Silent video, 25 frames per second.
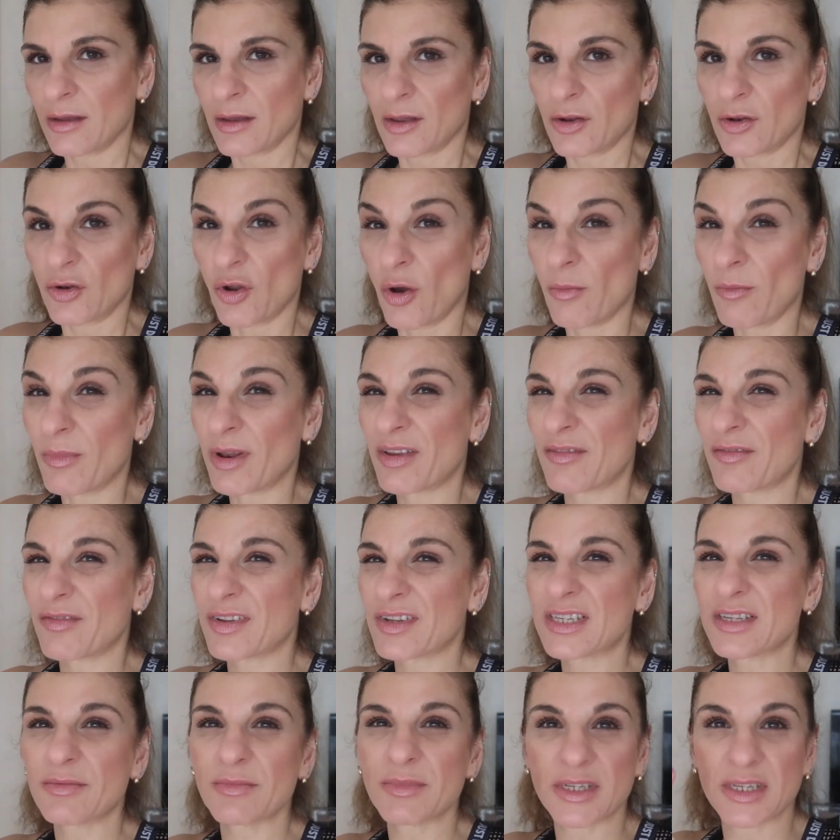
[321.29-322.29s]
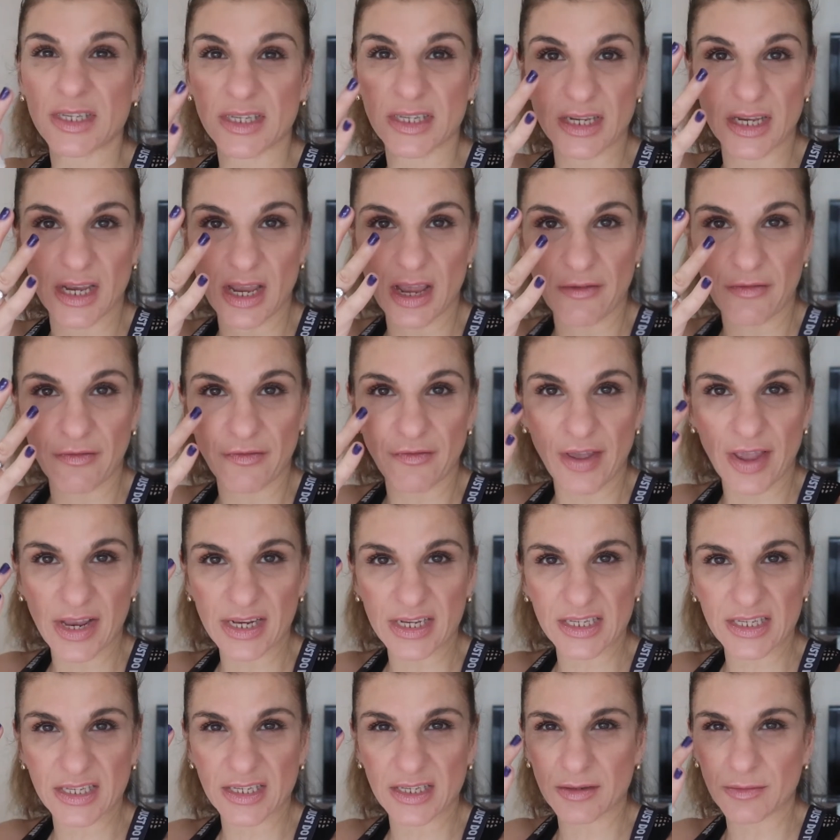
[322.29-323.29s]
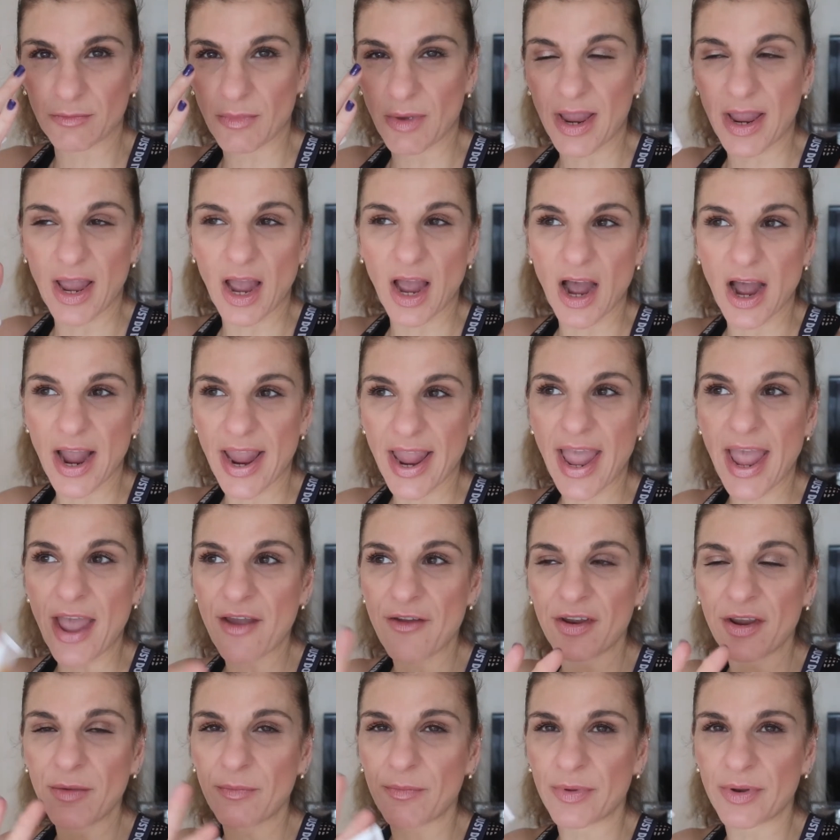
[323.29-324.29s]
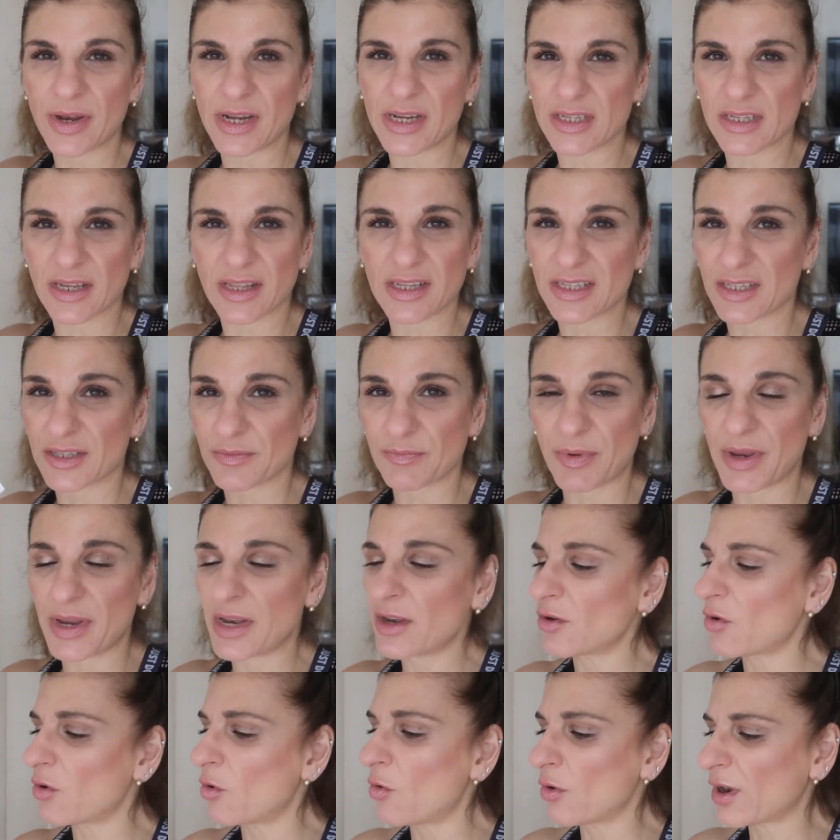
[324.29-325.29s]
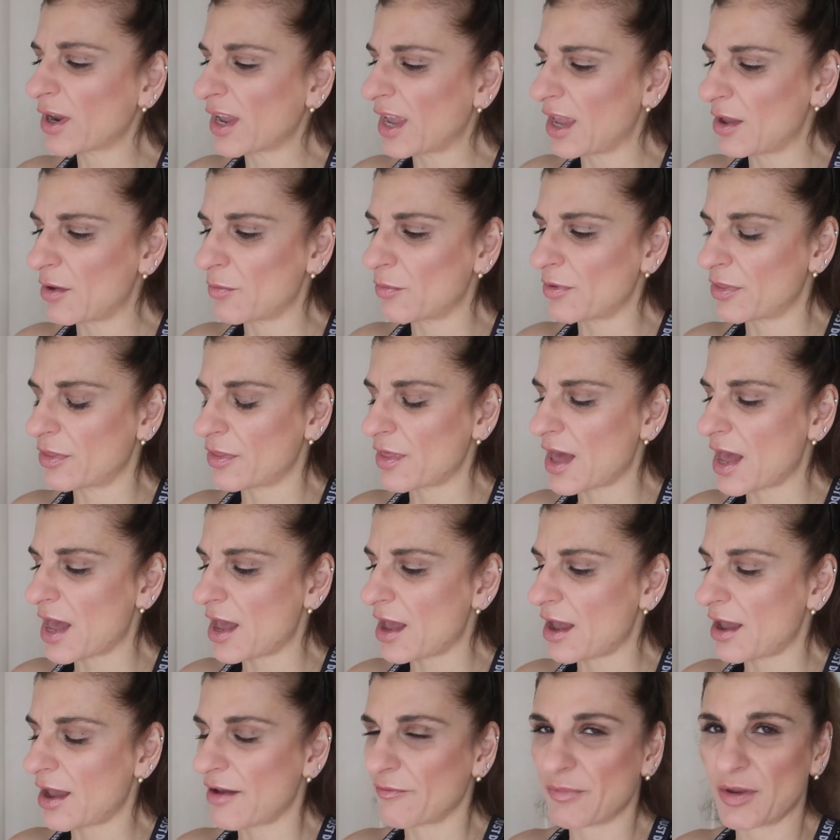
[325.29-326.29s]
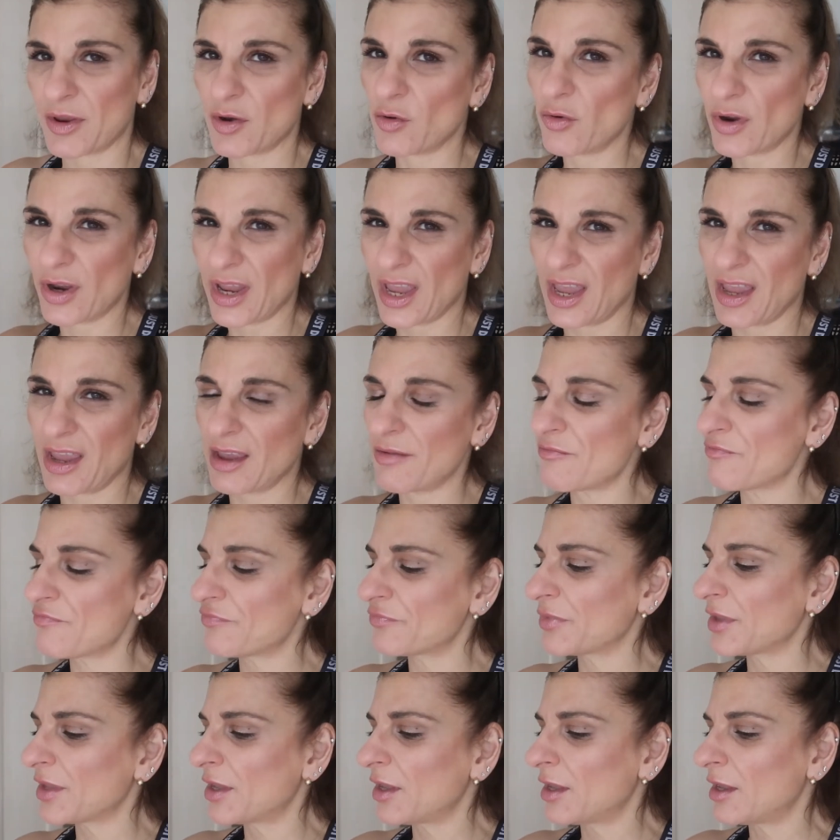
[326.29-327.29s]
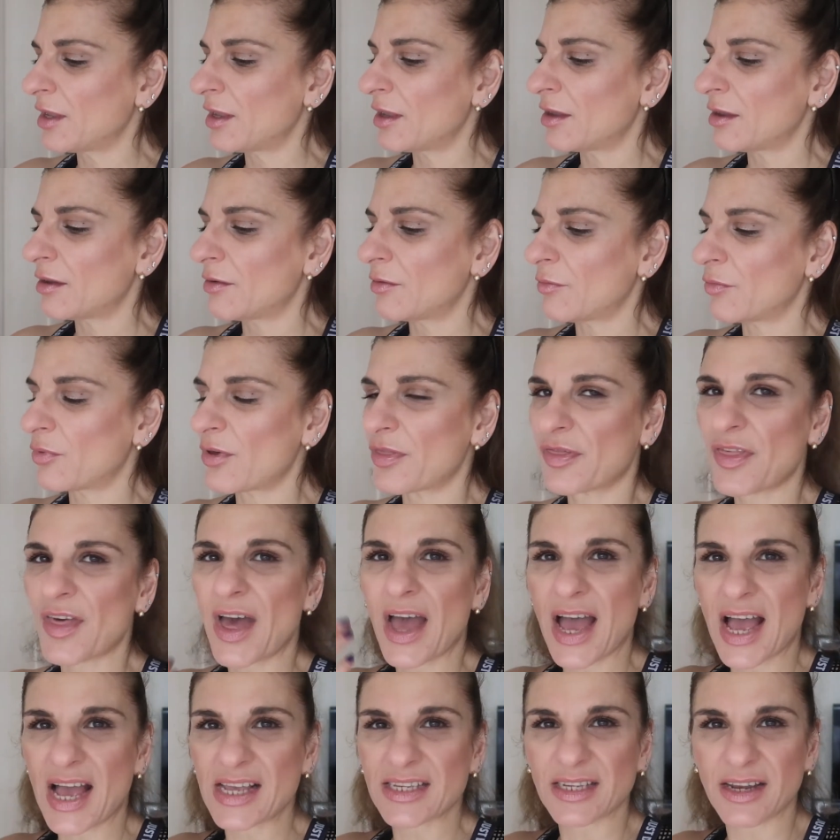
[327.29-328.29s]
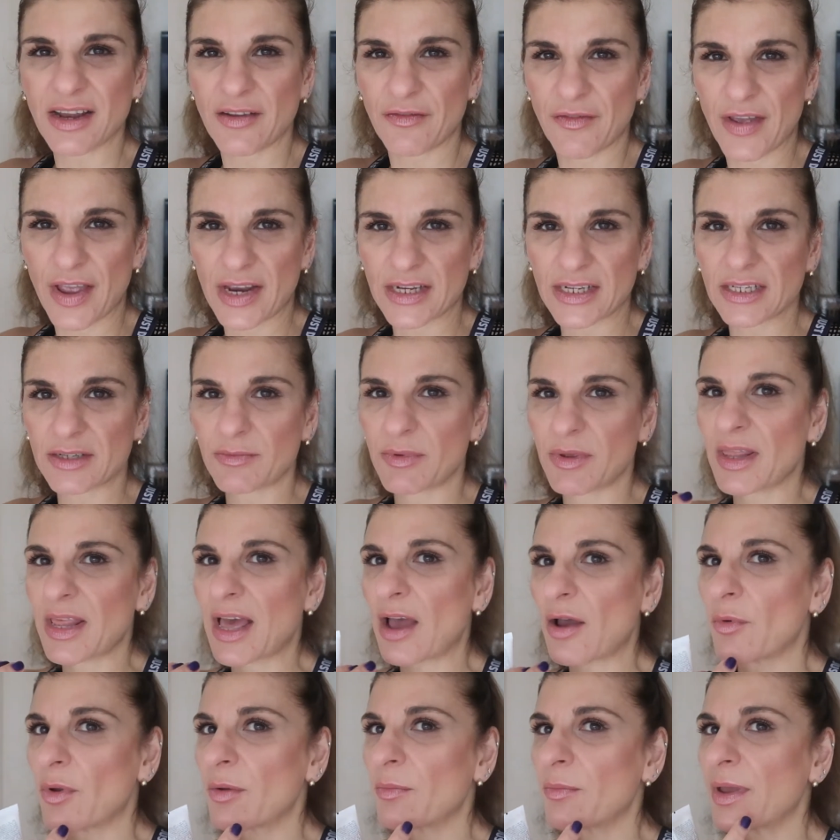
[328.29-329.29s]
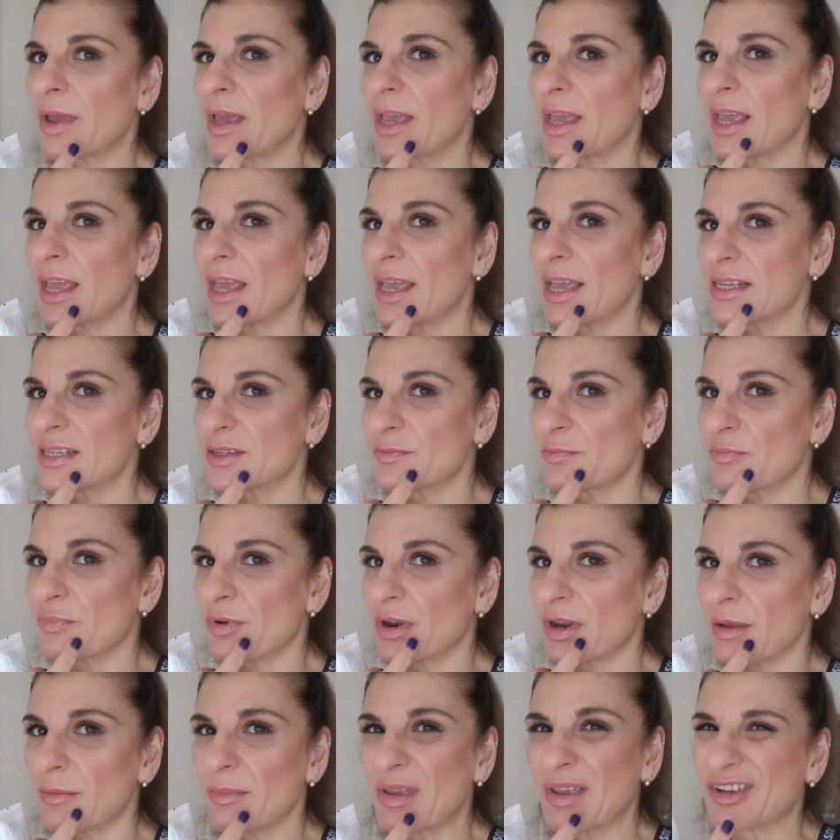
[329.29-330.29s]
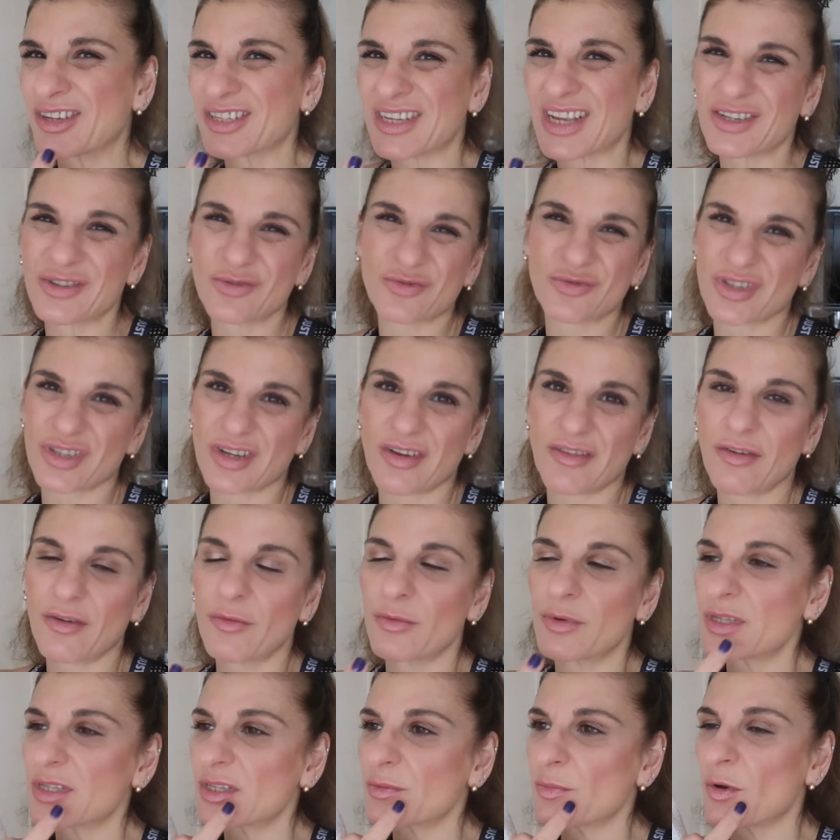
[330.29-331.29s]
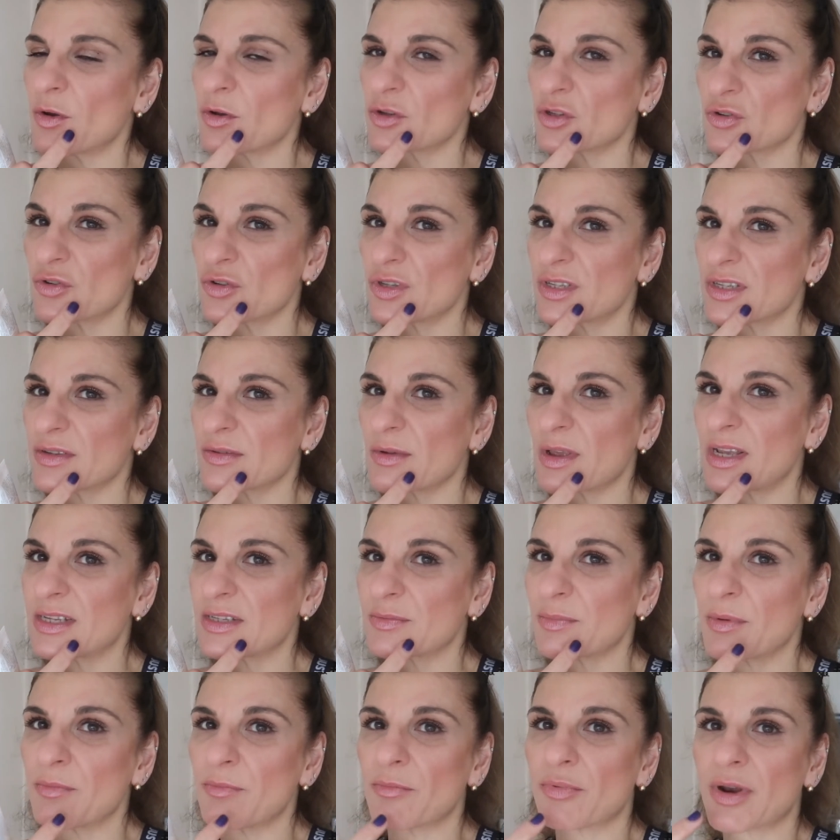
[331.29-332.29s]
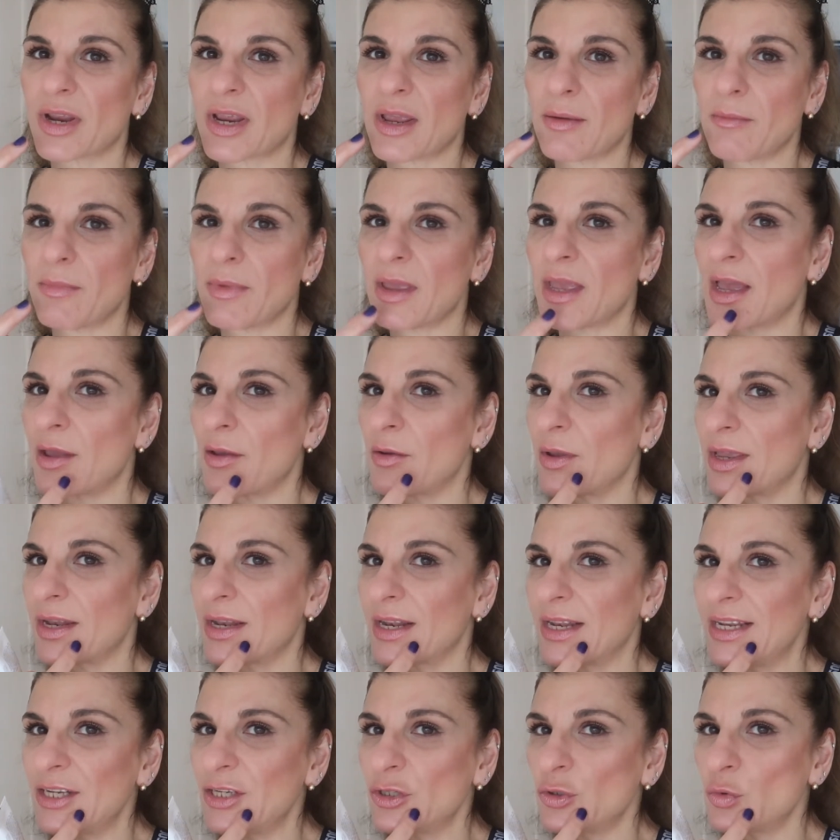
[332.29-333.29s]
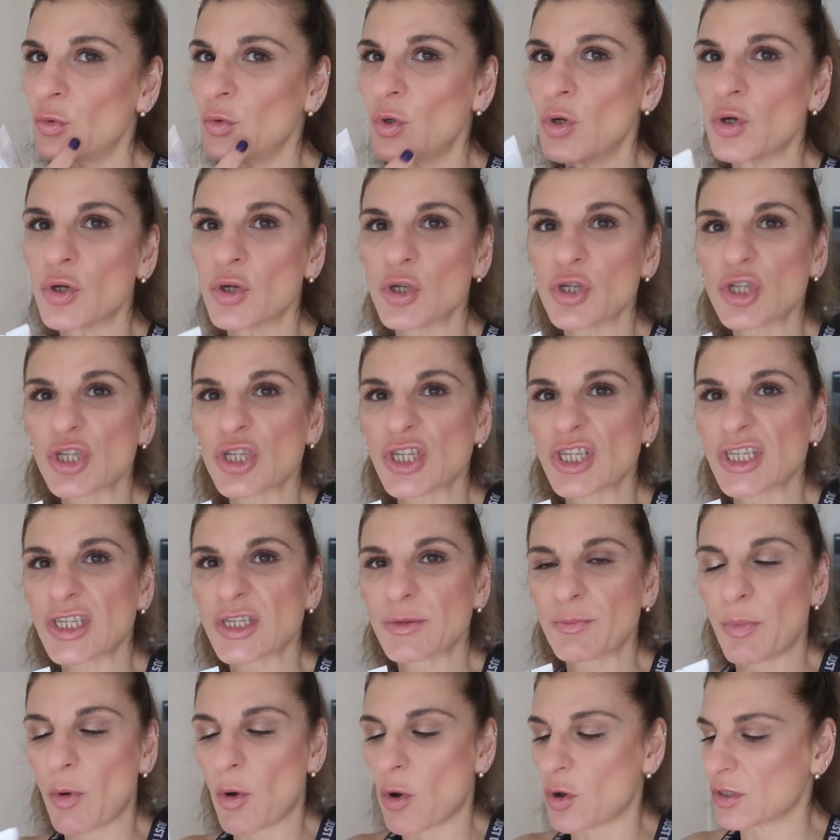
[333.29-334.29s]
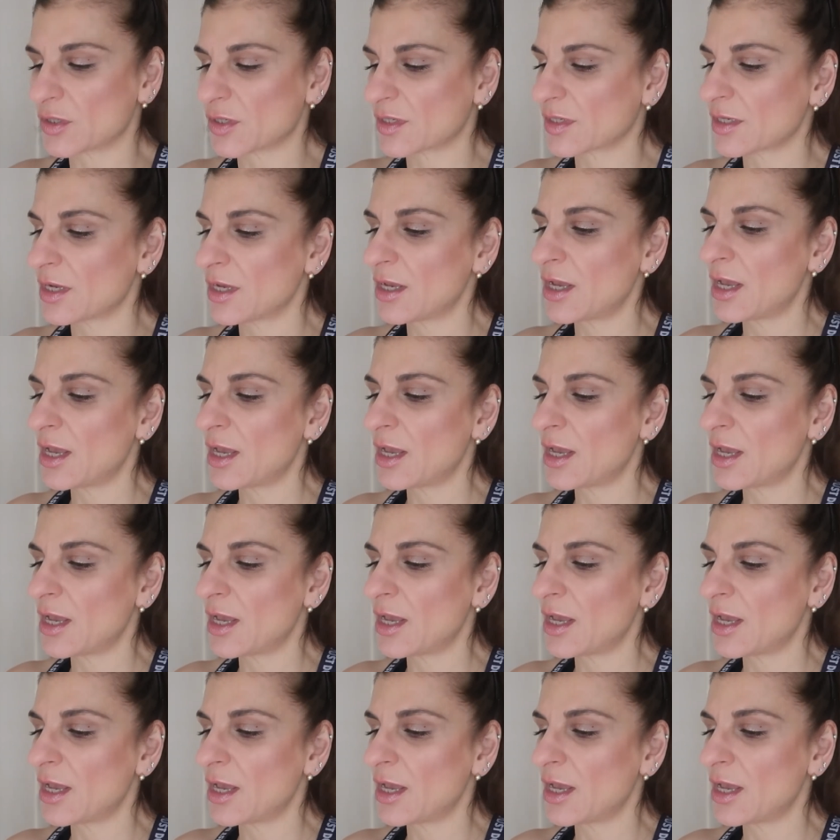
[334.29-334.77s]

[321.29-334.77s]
Normally vitamin C affects my eye area, but it's been okay with that. I've been okay with that, hasn't affected me that way, but it is bringing me, because I don't suffer with spots, so it's been bringing me out in little spots.